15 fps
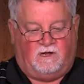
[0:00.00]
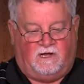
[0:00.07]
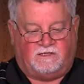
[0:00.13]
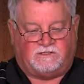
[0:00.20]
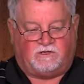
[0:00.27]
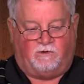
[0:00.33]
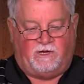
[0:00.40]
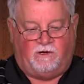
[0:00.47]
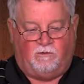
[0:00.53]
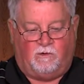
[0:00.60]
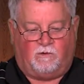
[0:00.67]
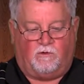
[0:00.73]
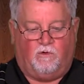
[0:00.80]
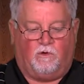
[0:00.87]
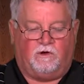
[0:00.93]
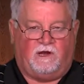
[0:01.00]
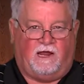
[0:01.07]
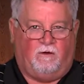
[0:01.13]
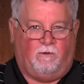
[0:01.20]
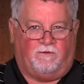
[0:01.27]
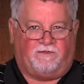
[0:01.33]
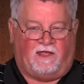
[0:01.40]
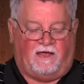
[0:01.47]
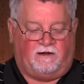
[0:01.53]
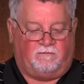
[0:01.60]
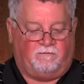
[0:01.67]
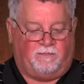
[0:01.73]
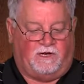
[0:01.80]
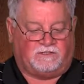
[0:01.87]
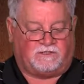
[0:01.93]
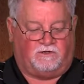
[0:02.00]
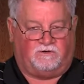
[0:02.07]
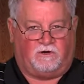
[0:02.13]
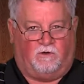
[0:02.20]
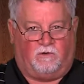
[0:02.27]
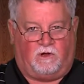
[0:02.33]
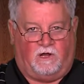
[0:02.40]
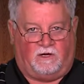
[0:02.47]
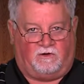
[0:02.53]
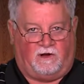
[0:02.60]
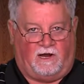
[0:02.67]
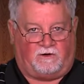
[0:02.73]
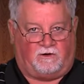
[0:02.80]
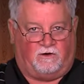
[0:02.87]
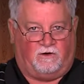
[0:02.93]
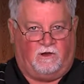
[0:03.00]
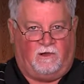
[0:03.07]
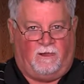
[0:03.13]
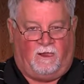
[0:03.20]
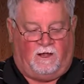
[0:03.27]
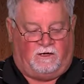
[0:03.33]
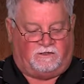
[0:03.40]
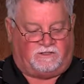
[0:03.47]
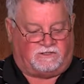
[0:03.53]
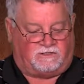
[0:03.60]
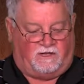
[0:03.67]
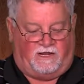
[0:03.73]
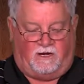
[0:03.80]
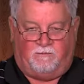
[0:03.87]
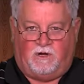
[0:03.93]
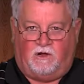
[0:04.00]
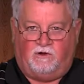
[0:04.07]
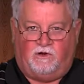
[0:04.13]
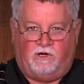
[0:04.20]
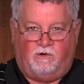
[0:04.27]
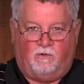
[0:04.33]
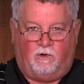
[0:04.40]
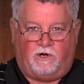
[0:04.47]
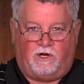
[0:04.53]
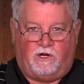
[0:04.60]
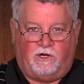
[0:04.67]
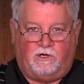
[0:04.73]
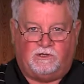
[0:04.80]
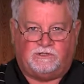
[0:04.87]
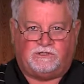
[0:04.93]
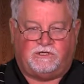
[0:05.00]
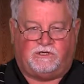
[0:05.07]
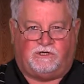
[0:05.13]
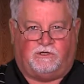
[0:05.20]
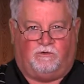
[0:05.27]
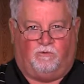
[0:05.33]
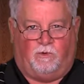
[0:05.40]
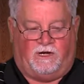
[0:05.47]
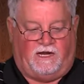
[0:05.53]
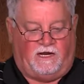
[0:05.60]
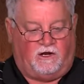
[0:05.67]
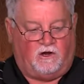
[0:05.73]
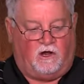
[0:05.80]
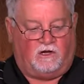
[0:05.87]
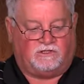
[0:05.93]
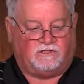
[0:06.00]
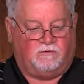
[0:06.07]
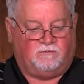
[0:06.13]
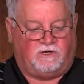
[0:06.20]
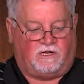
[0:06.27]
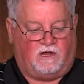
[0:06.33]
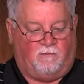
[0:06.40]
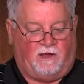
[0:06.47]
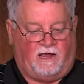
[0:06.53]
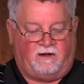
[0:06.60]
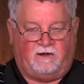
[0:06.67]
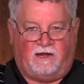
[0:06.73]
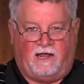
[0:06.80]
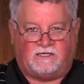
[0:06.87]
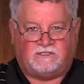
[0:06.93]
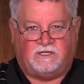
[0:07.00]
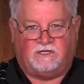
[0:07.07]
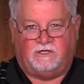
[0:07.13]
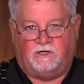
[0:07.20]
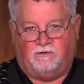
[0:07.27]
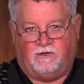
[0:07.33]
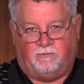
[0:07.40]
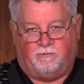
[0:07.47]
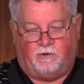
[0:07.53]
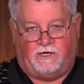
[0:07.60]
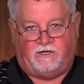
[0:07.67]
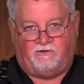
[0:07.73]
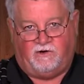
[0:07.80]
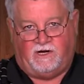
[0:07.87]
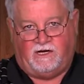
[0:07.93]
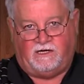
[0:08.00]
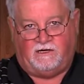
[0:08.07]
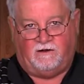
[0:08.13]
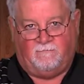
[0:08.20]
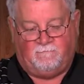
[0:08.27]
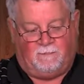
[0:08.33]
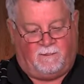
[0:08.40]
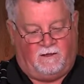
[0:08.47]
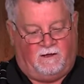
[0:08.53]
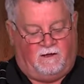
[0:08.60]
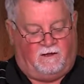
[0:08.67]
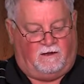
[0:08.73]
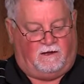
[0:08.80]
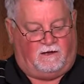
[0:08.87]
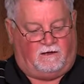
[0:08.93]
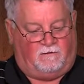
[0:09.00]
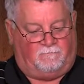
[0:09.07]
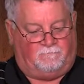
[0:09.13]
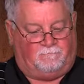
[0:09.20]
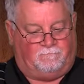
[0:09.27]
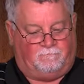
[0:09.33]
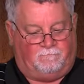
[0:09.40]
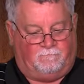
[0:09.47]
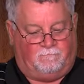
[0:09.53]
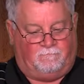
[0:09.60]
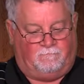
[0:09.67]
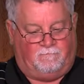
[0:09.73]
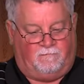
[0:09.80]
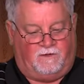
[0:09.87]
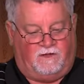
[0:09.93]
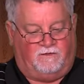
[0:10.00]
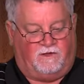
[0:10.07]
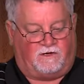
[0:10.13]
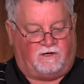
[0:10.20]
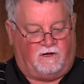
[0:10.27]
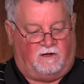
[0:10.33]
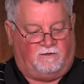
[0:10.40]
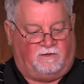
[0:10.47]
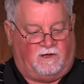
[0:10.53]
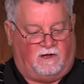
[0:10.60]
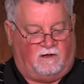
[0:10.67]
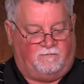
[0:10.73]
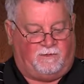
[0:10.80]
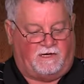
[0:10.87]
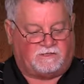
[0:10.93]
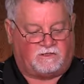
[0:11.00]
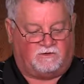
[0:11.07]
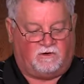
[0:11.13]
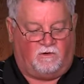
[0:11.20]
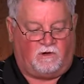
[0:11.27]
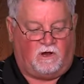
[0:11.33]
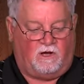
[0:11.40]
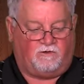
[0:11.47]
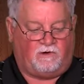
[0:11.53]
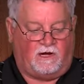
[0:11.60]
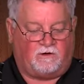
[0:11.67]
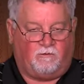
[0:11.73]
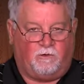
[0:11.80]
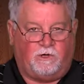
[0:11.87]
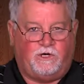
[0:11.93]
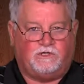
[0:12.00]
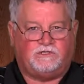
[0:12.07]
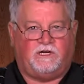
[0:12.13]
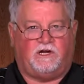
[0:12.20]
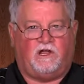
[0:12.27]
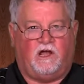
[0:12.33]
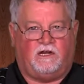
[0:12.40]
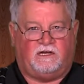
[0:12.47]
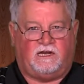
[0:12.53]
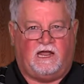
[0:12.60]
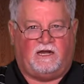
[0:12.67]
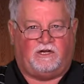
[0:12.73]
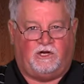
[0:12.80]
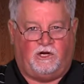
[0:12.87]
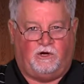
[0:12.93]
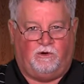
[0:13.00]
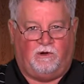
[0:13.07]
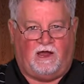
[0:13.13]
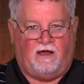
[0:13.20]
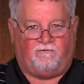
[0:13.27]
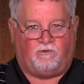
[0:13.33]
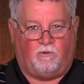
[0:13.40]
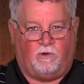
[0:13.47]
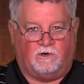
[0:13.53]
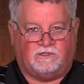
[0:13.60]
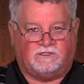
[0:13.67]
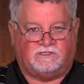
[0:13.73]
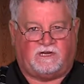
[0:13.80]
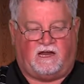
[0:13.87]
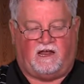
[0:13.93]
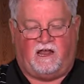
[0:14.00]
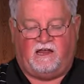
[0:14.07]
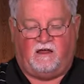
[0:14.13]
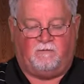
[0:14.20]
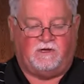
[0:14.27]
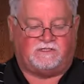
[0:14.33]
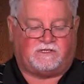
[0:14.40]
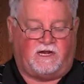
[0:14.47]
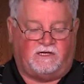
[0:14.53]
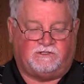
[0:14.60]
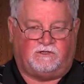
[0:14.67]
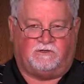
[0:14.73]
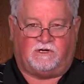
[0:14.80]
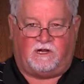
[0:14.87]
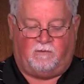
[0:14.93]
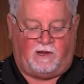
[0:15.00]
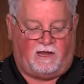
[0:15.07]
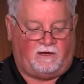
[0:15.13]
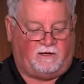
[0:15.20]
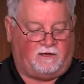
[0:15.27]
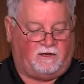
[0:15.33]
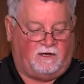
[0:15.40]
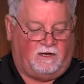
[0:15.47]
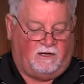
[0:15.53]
so he will coordinate with that pest control contractor. Just let him know who you want to use. When he calls them to come out and actually do the pre-treat, then the pest control contractor will usually contact you afterwards and say, hey, I've been scheduled to come out and